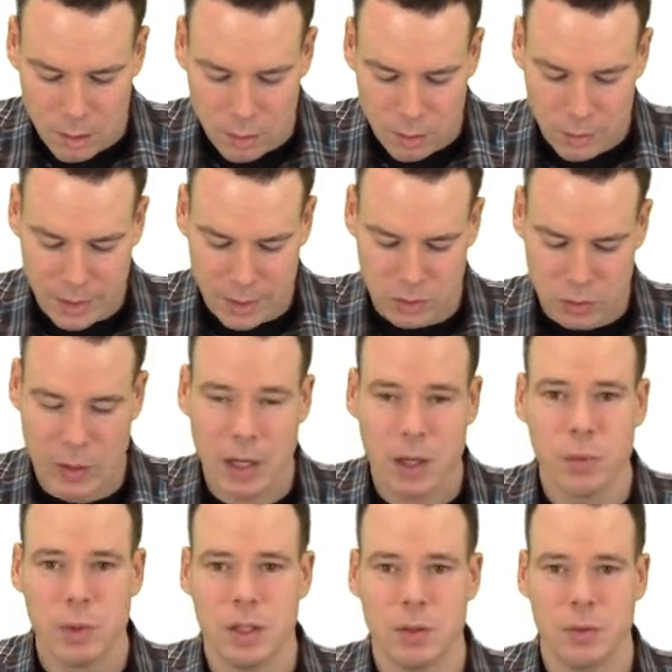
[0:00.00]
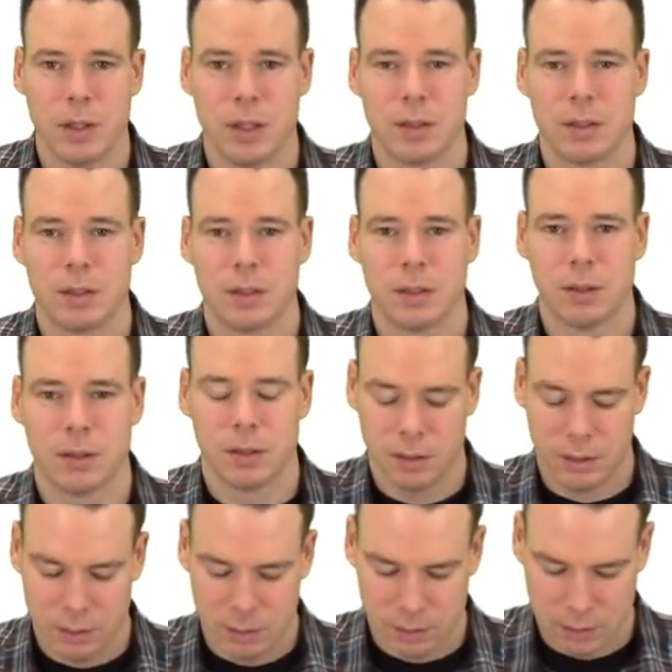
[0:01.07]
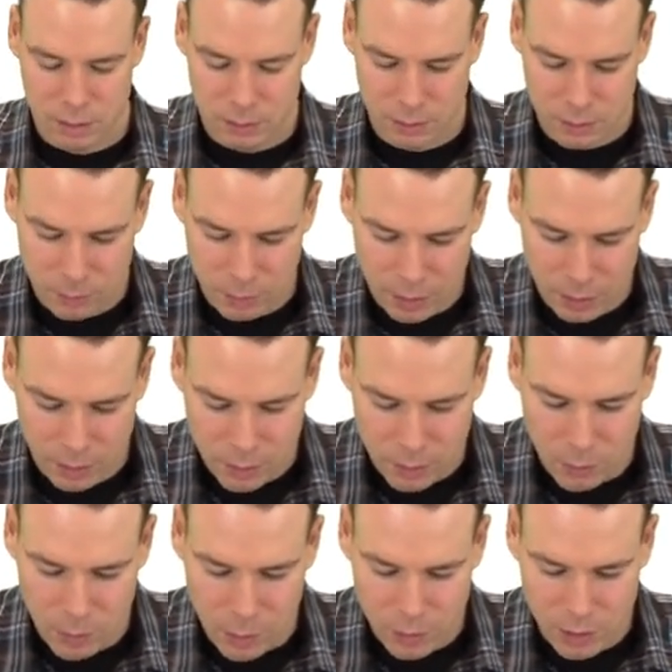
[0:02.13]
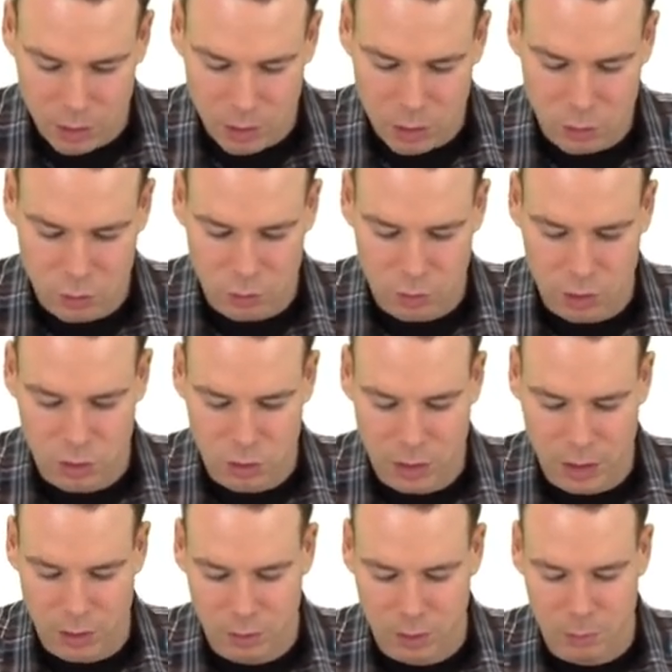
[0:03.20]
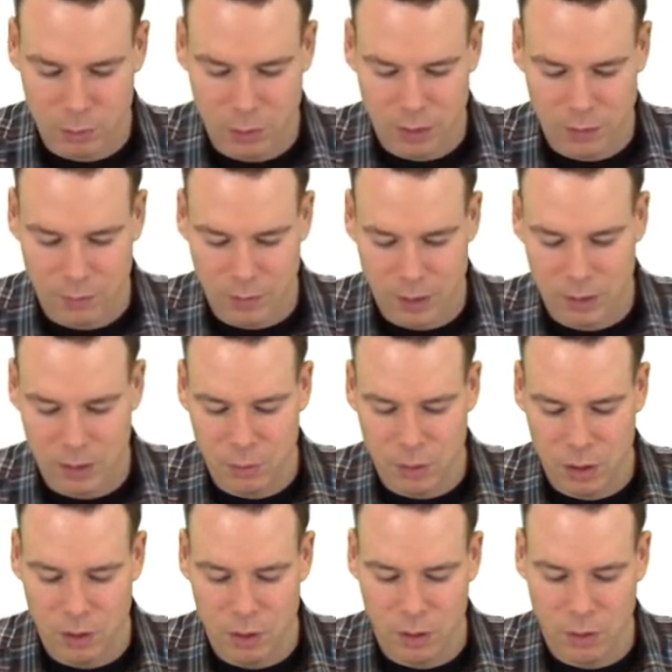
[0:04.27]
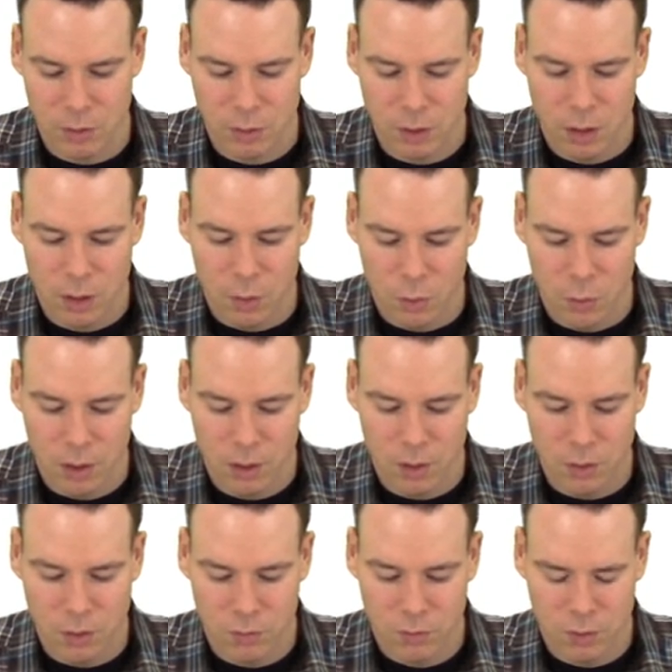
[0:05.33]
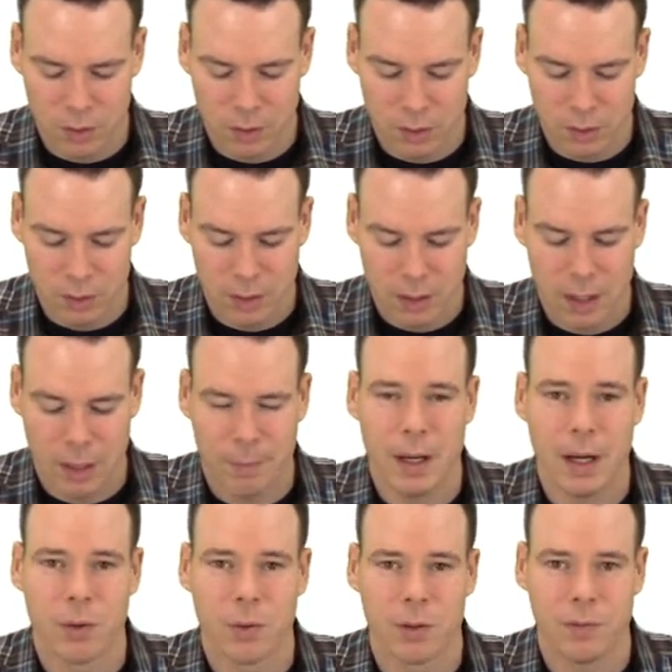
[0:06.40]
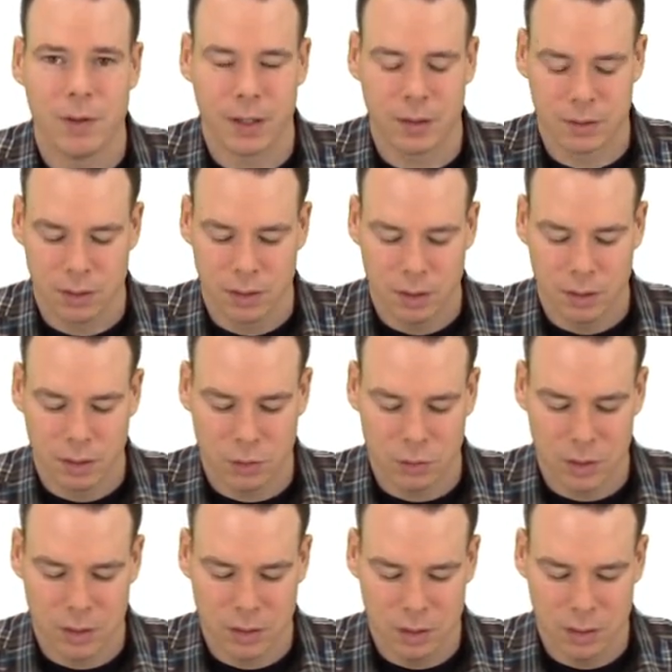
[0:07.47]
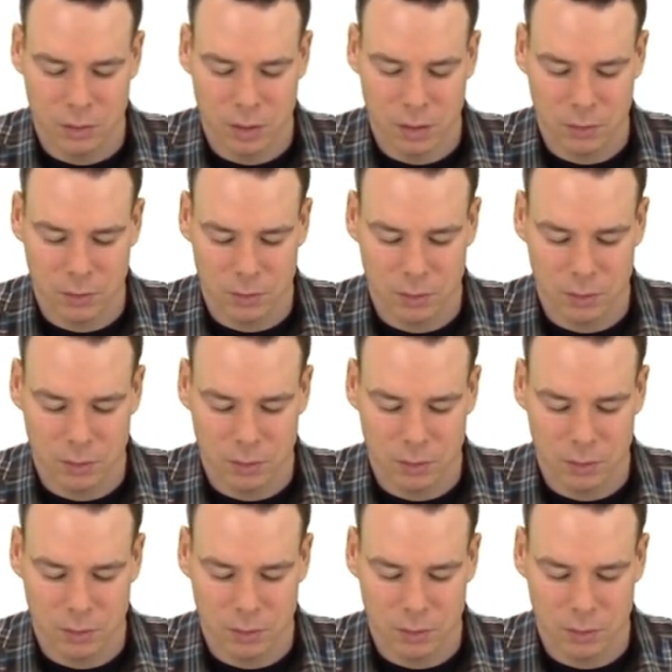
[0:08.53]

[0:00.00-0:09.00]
Okay, so how do we do this? Well, what we're going to do is we're going to try to exploit the fact that we know 1 over a power of x goes to 0